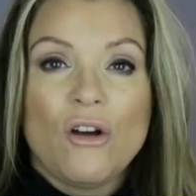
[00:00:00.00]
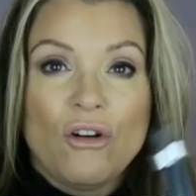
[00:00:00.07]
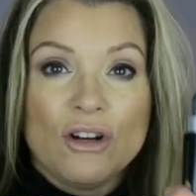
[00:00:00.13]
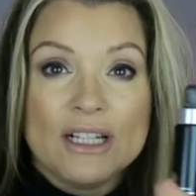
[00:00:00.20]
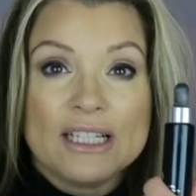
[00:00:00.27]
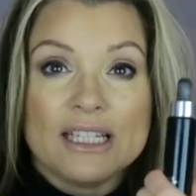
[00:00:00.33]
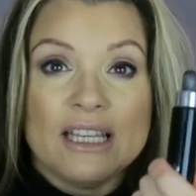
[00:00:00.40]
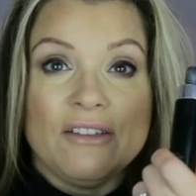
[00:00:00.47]

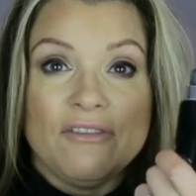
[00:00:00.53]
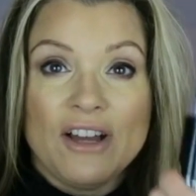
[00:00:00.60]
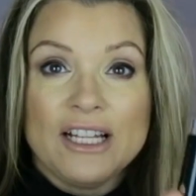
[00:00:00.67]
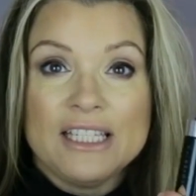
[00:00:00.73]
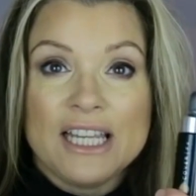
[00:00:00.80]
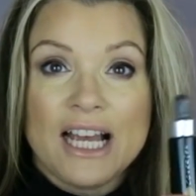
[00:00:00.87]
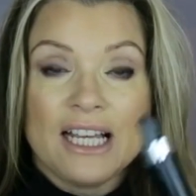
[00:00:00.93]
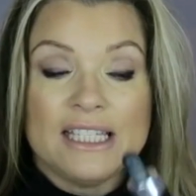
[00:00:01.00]
Honestly,
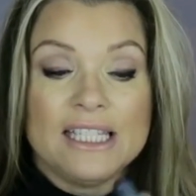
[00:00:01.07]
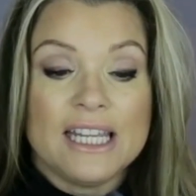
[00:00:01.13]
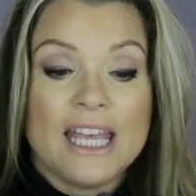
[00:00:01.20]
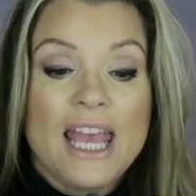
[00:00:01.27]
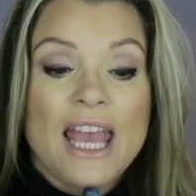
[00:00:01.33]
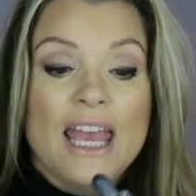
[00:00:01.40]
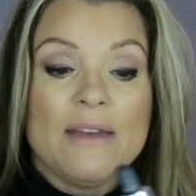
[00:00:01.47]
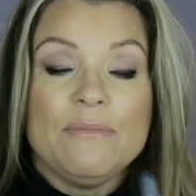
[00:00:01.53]

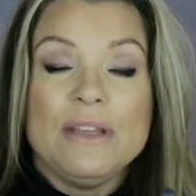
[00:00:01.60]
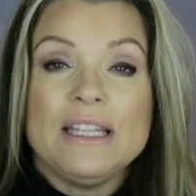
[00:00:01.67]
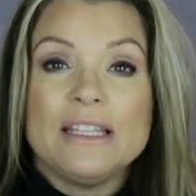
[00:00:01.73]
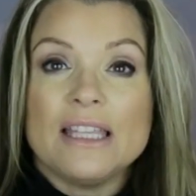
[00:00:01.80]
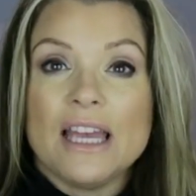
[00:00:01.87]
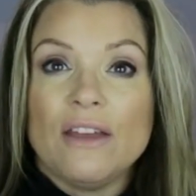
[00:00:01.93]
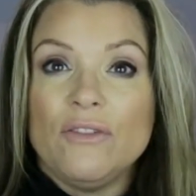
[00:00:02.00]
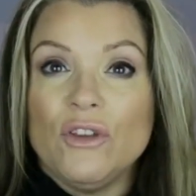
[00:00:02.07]
fantastic. It
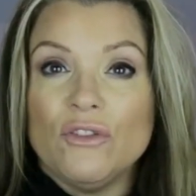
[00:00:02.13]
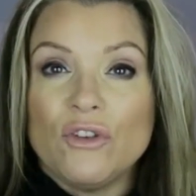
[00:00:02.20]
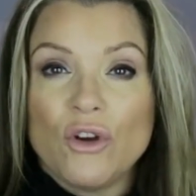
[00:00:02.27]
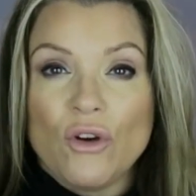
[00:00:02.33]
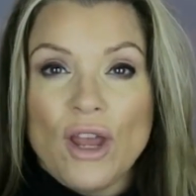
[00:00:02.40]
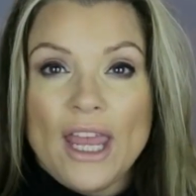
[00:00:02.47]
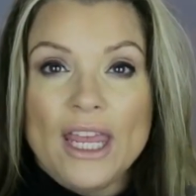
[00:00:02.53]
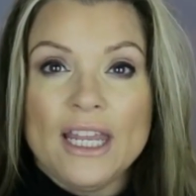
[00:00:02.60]
means that if you've
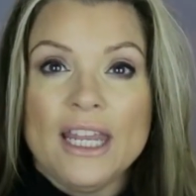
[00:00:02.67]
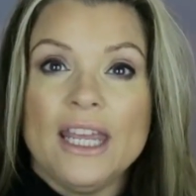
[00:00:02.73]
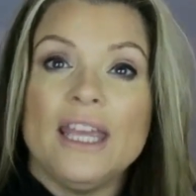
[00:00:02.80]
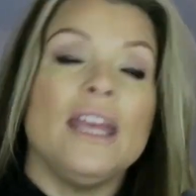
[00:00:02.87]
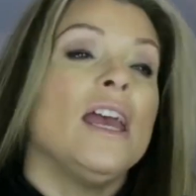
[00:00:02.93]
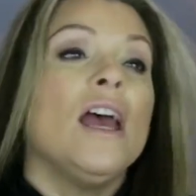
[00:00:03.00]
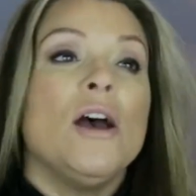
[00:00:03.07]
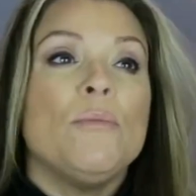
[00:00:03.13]
got
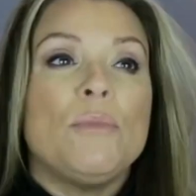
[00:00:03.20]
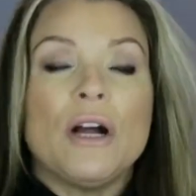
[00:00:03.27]
any